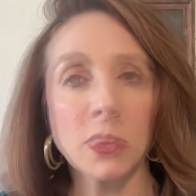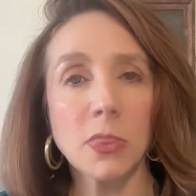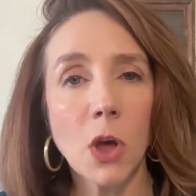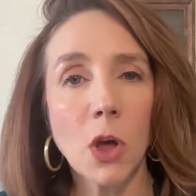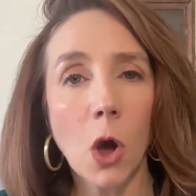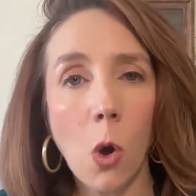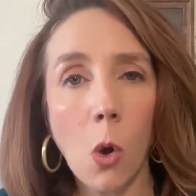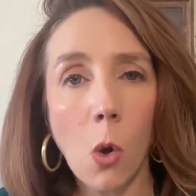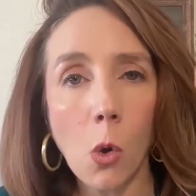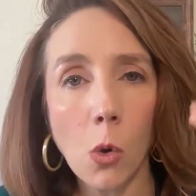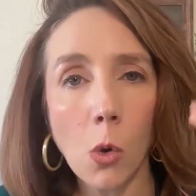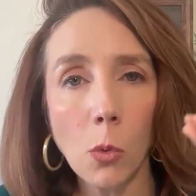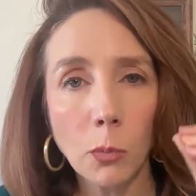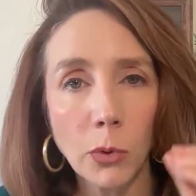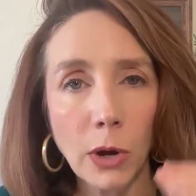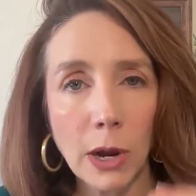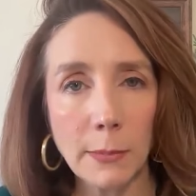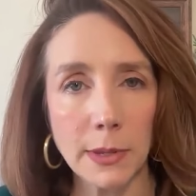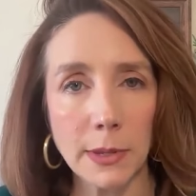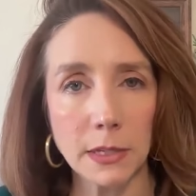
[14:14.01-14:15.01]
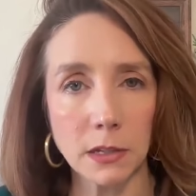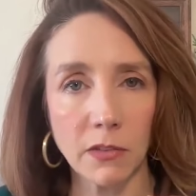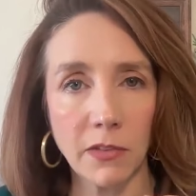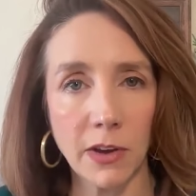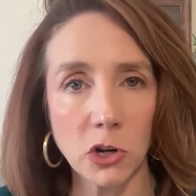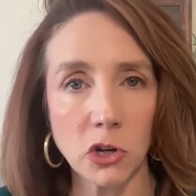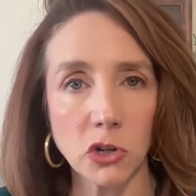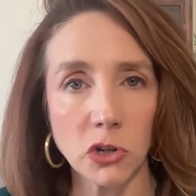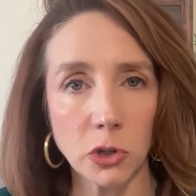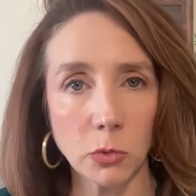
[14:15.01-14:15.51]
The whole premise of
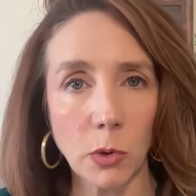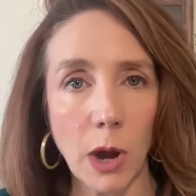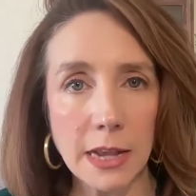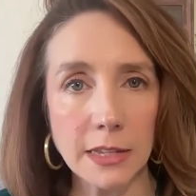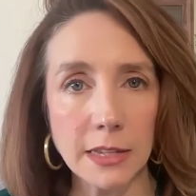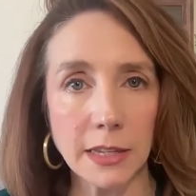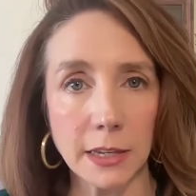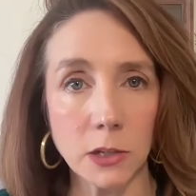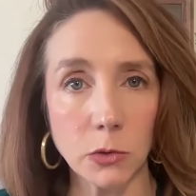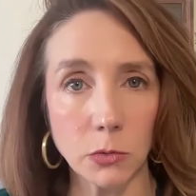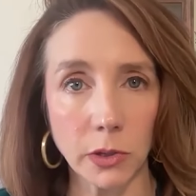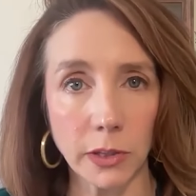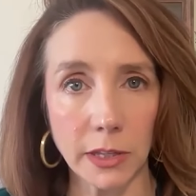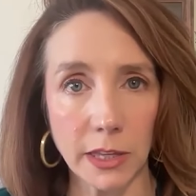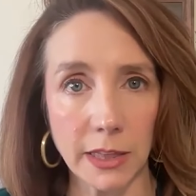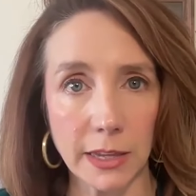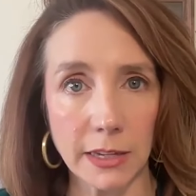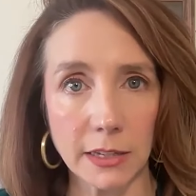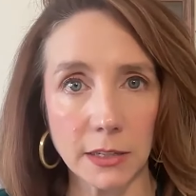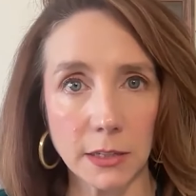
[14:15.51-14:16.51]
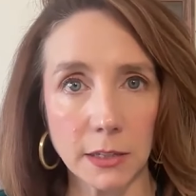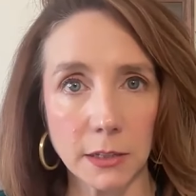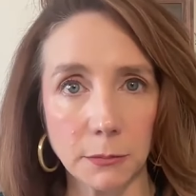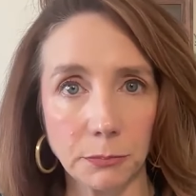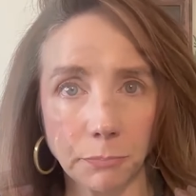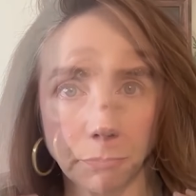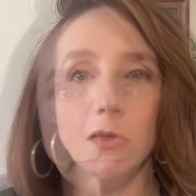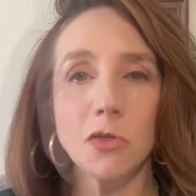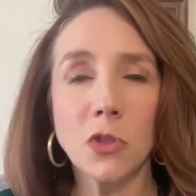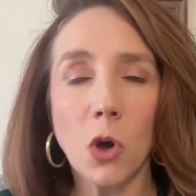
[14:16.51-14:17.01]
energy rising is really this
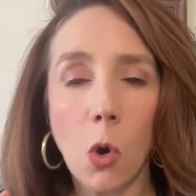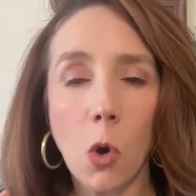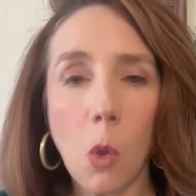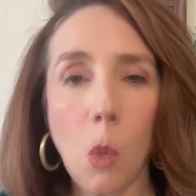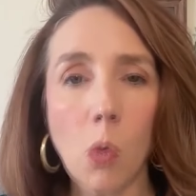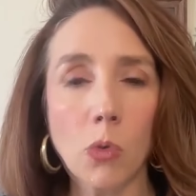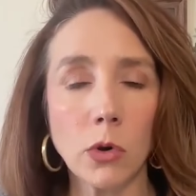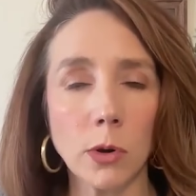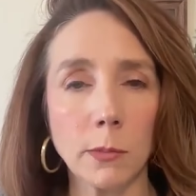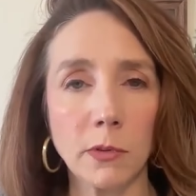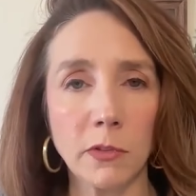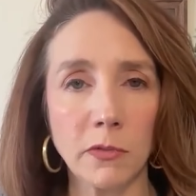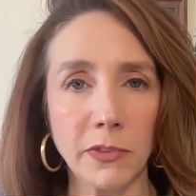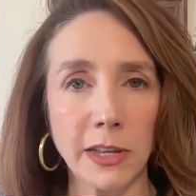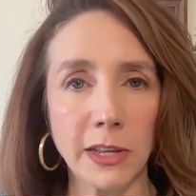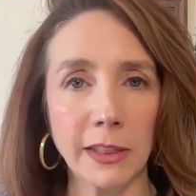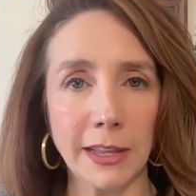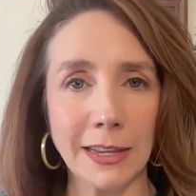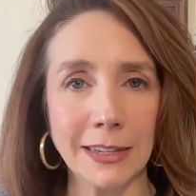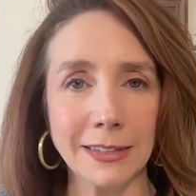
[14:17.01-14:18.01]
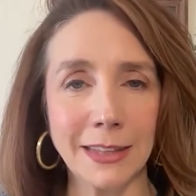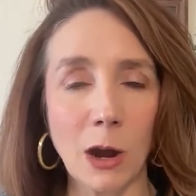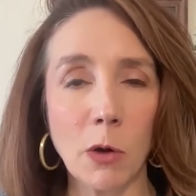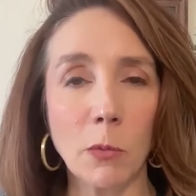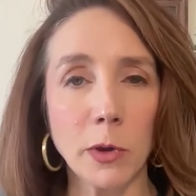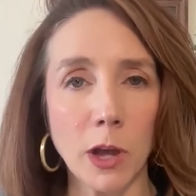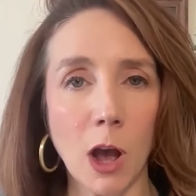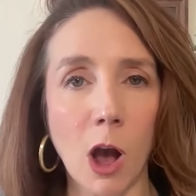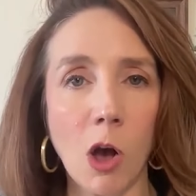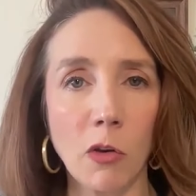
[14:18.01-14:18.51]
the horrible feelings that
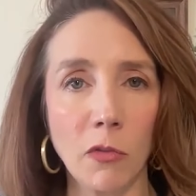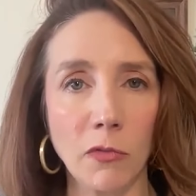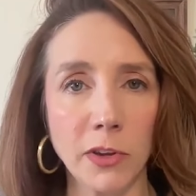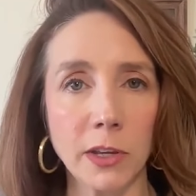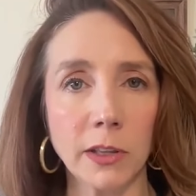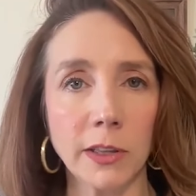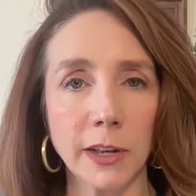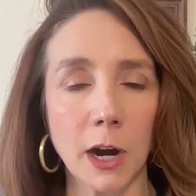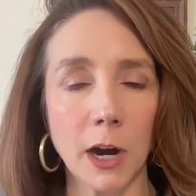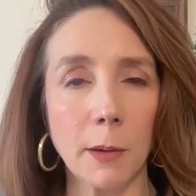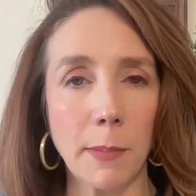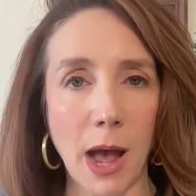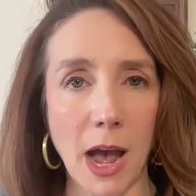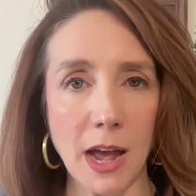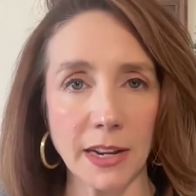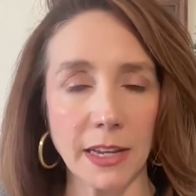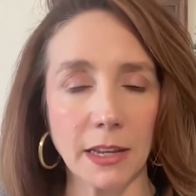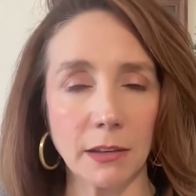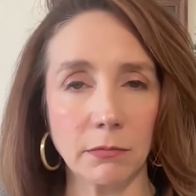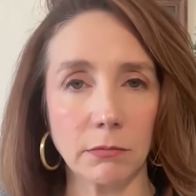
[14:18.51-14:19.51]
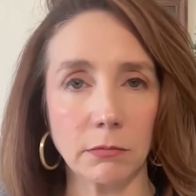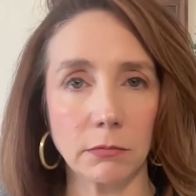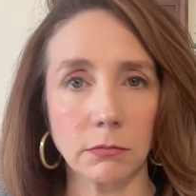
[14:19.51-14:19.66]
we all feel in our body